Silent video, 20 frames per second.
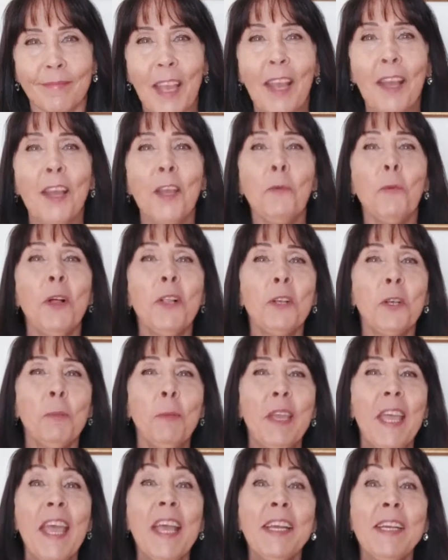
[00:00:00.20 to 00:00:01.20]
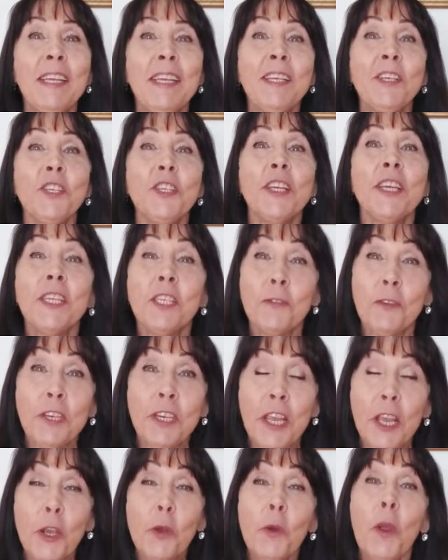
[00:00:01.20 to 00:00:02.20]
Hi, welcome again. In today's
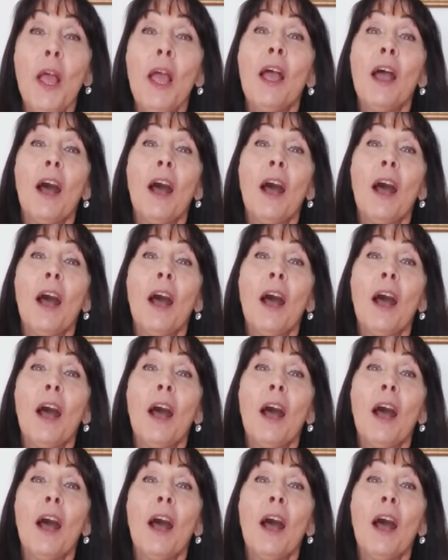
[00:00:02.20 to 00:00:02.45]
video,